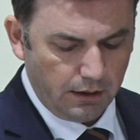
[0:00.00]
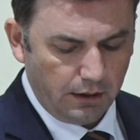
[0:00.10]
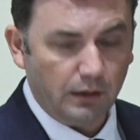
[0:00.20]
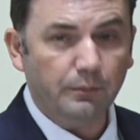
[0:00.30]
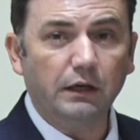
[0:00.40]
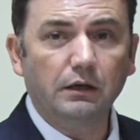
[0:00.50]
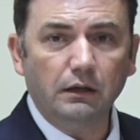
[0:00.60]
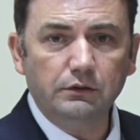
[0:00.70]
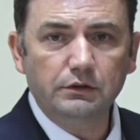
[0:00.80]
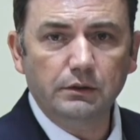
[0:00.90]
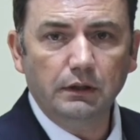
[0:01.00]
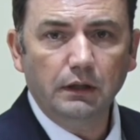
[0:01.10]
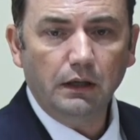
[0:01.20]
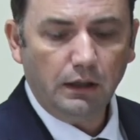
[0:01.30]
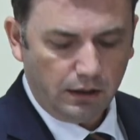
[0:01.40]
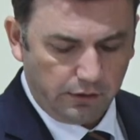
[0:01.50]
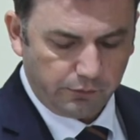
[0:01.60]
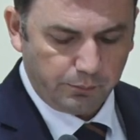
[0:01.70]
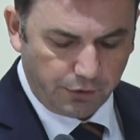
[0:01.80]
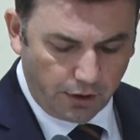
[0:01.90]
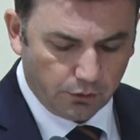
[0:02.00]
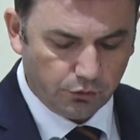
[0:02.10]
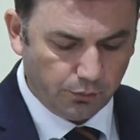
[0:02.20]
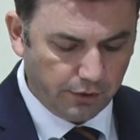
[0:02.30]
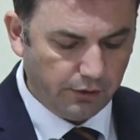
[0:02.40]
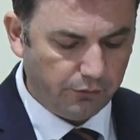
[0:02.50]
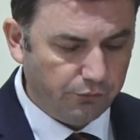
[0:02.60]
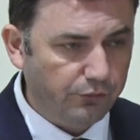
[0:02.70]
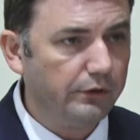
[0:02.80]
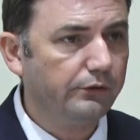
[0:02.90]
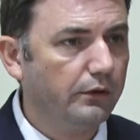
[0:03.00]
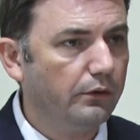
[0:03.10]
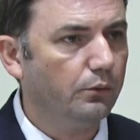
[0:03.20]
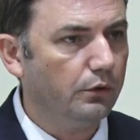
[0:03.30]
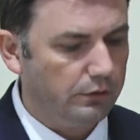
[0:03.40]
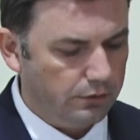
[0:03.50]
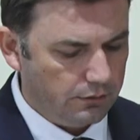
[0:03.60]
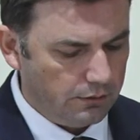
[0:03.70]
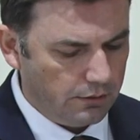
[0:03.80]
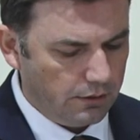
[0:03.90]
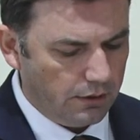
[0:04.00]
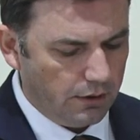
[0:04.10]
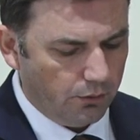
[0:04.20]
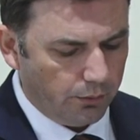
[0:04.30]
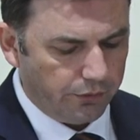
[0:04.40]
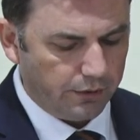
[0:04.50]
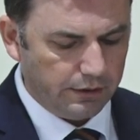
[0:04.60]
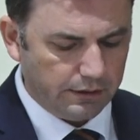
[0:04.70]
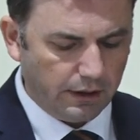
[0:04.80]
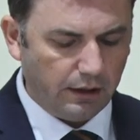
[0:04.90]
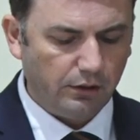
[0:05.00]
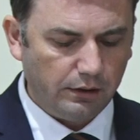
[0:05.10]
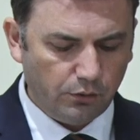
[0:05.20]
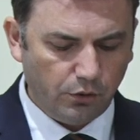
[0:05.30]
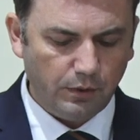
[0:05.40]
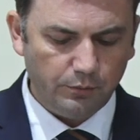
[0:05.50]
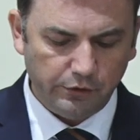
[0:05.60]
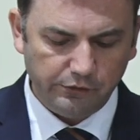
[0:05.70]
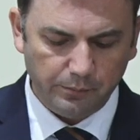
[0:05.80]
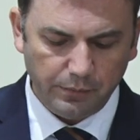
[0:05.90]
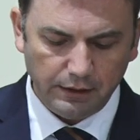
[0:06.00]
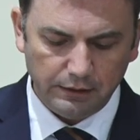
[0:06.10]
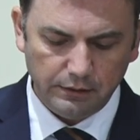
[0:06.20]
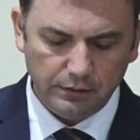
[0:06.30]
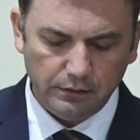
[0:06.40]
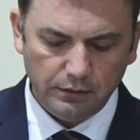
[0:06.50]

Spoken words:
And my country is proud to be the first in the world with an entirely Roma municipality,